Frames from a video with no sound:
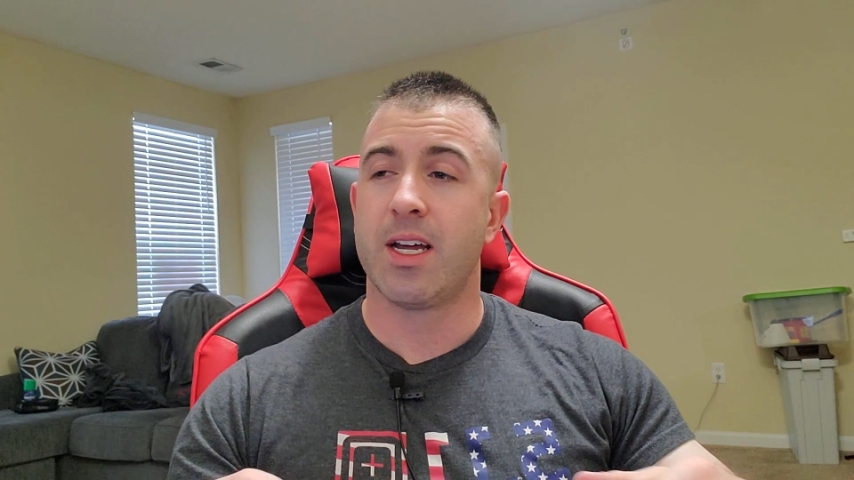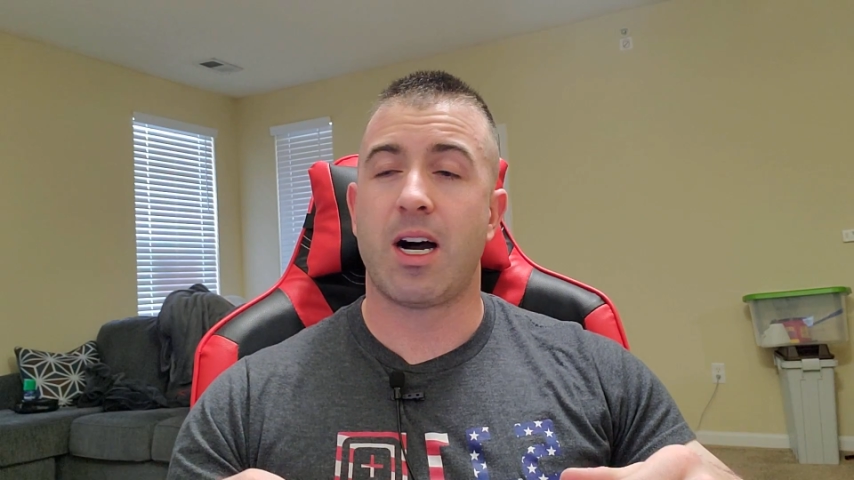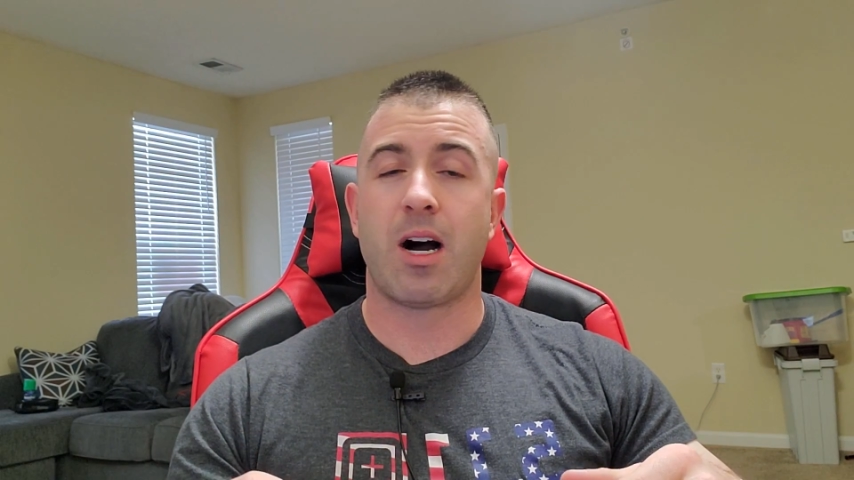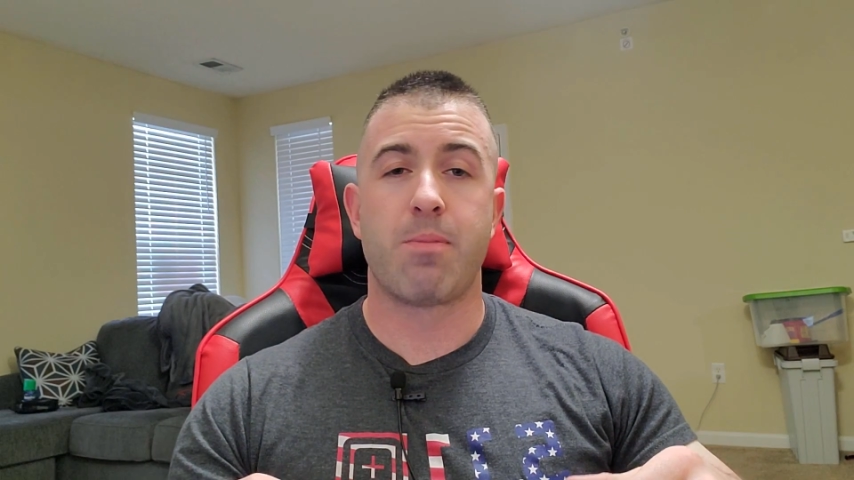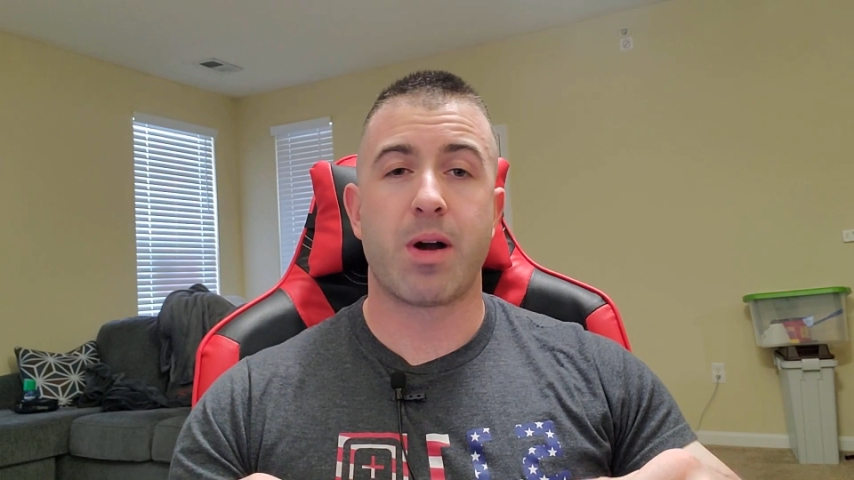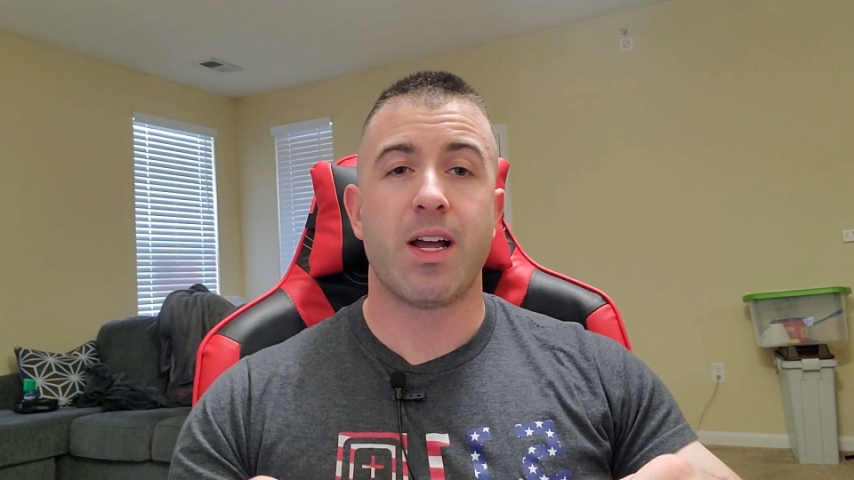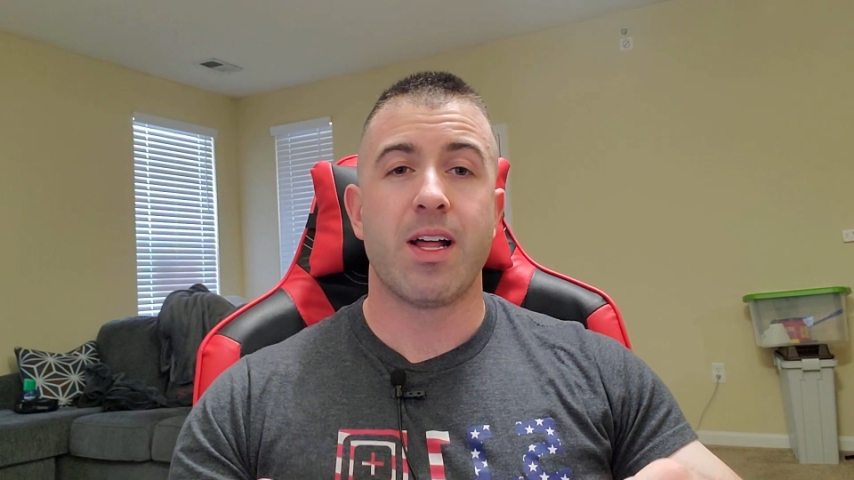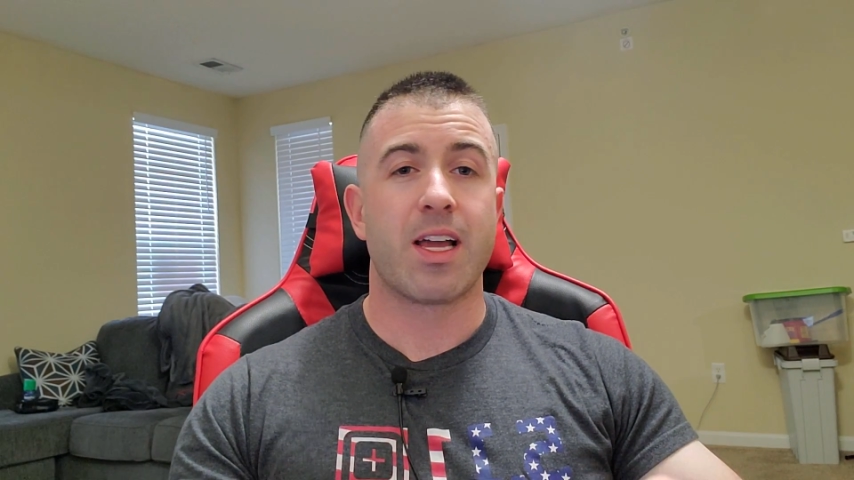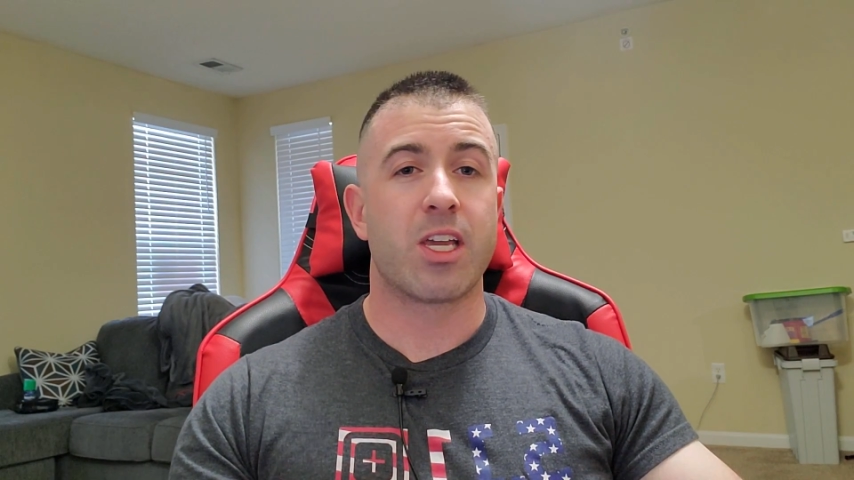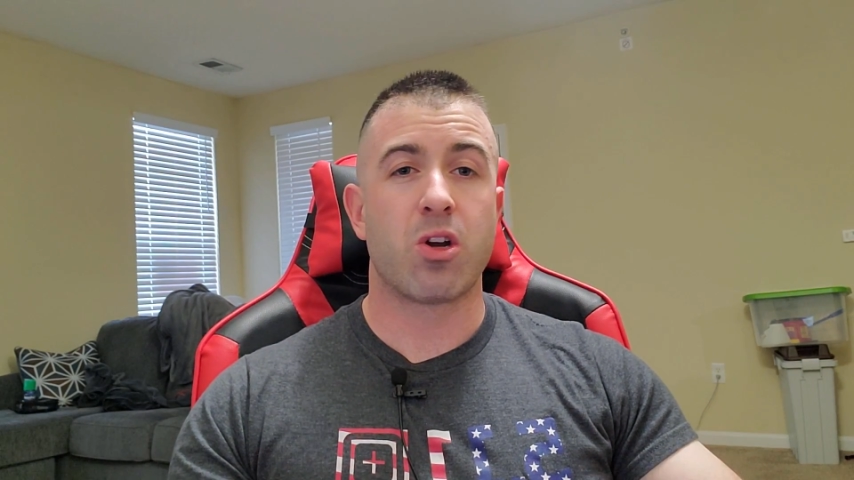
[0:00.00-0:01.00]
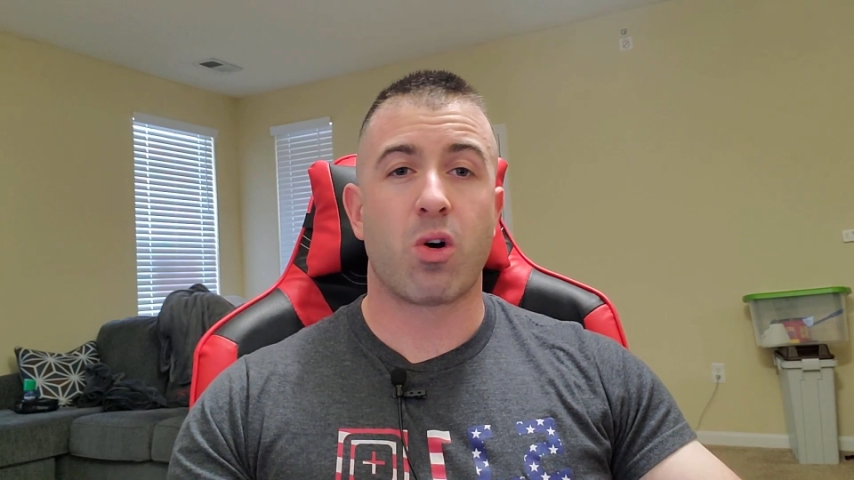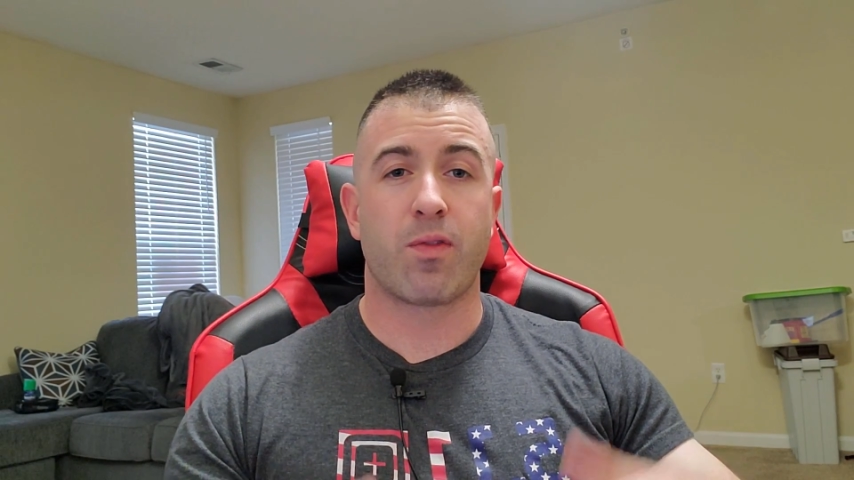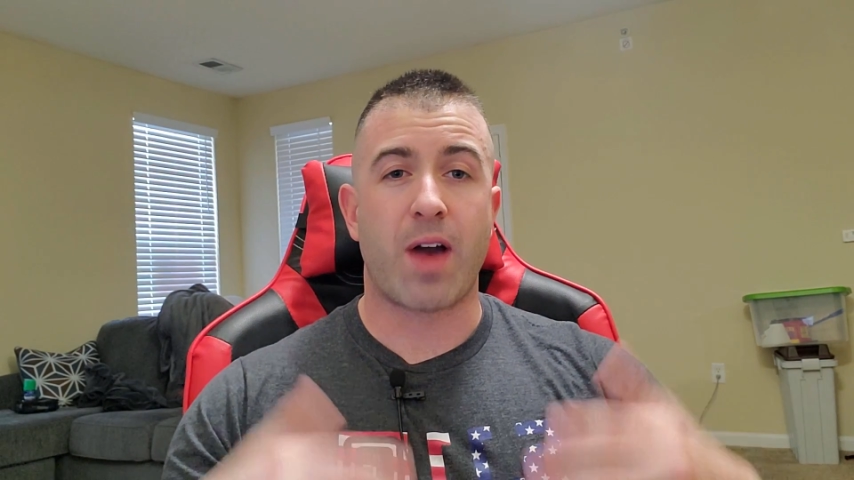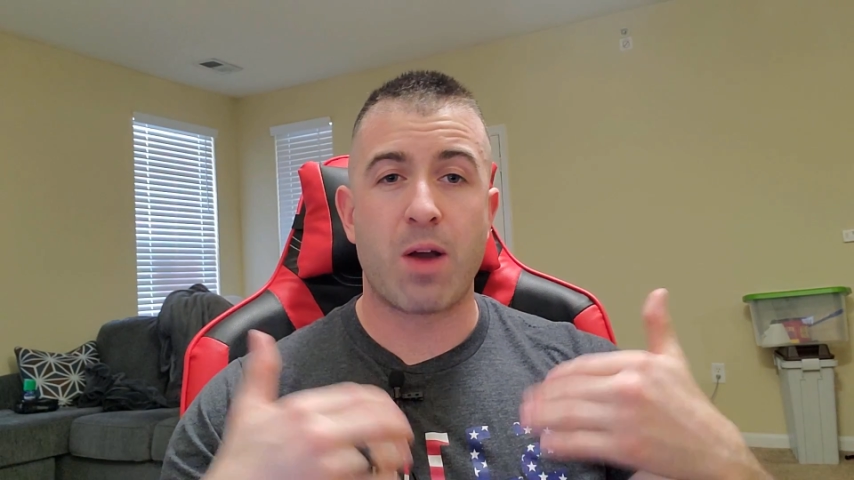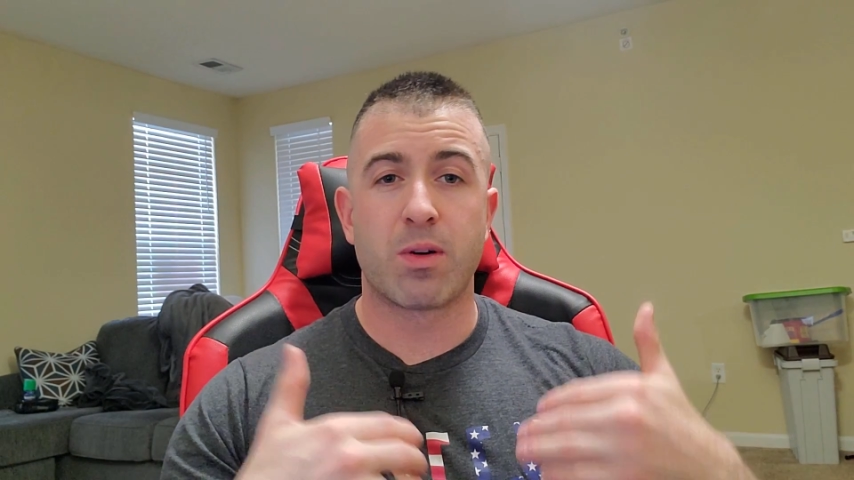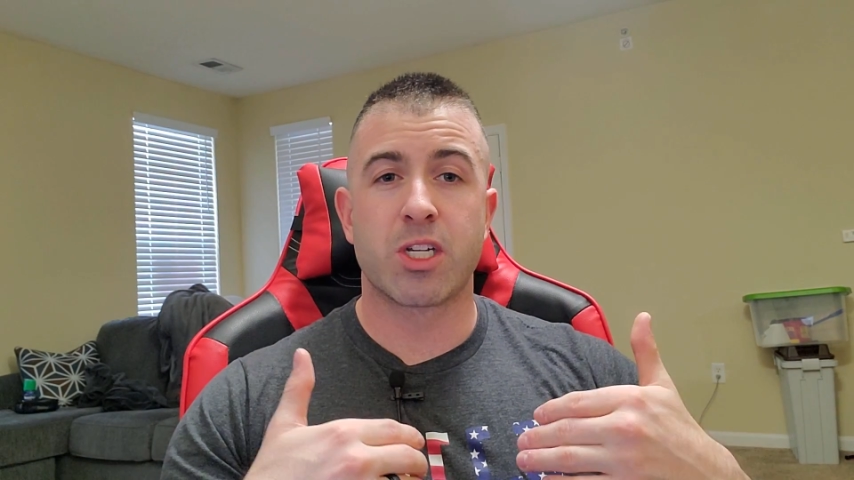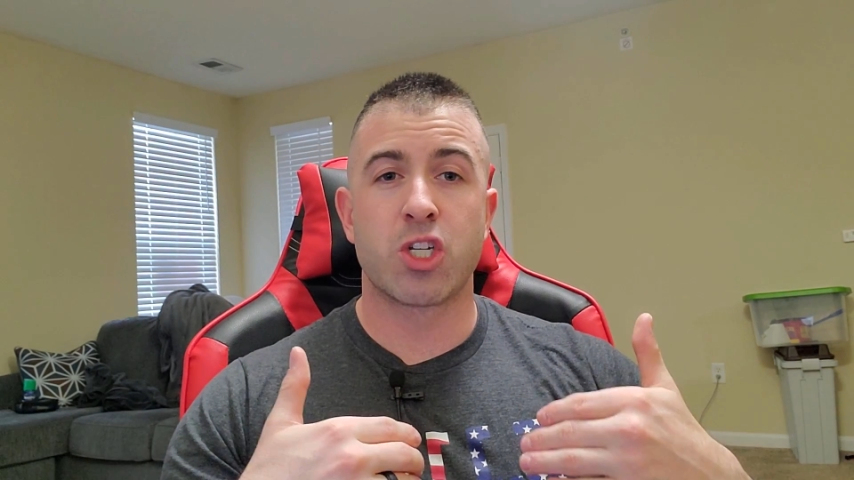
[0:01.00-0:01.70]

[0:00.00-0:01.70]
but you know, if I was